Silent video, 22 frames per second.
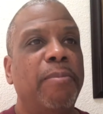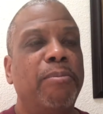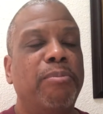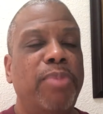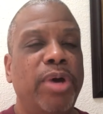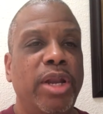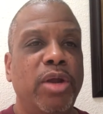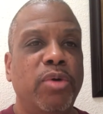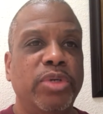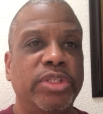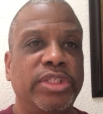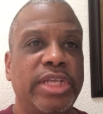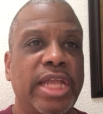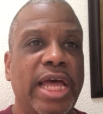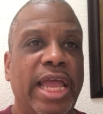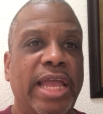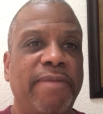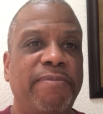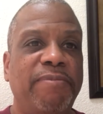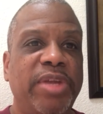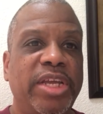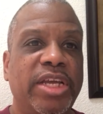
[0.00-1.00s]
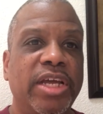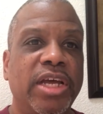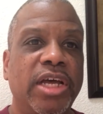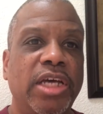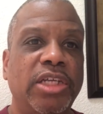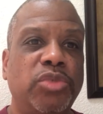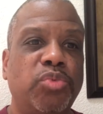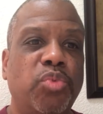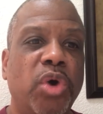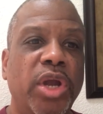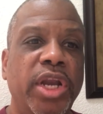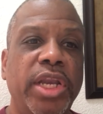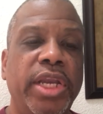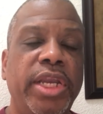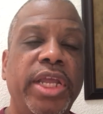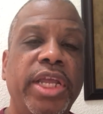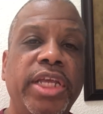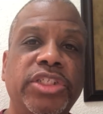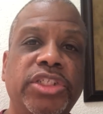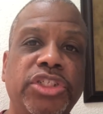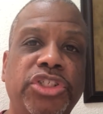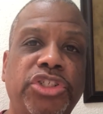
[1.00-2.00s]
But it was like, because what it
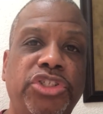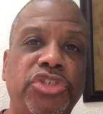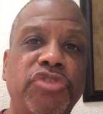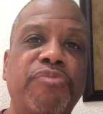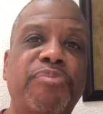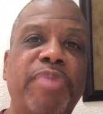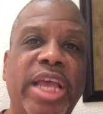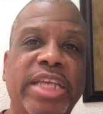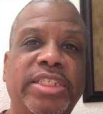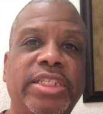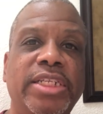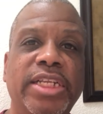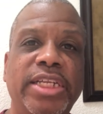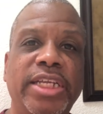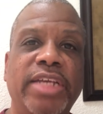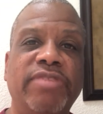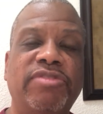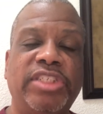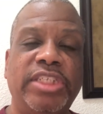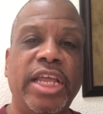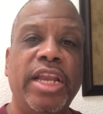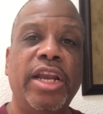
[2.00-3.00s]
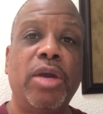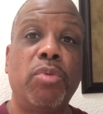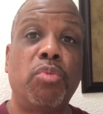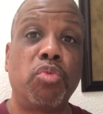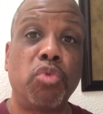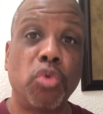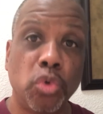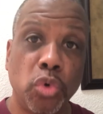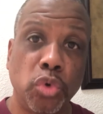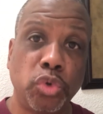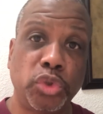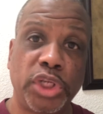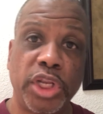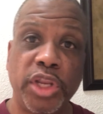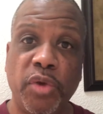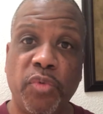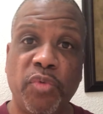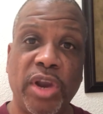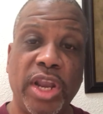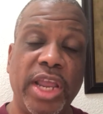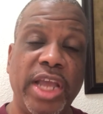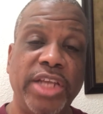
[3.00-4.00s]
is you basically have set up rules in
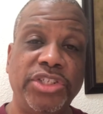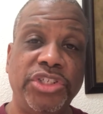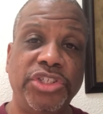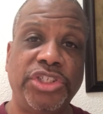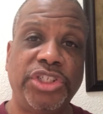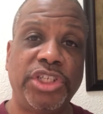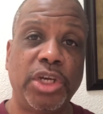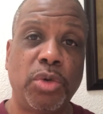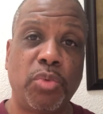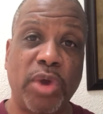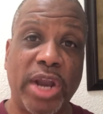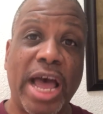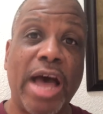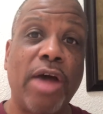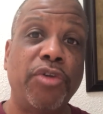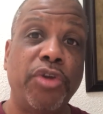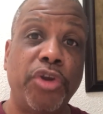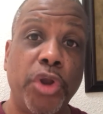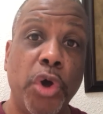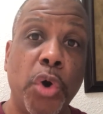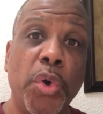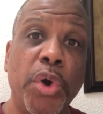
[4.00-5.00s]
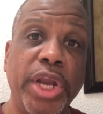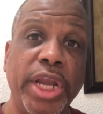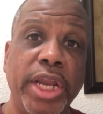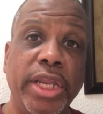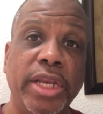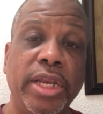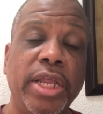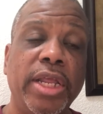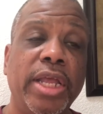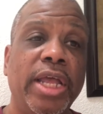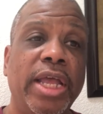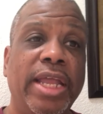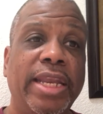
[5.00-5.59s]
the relationship without knowing it,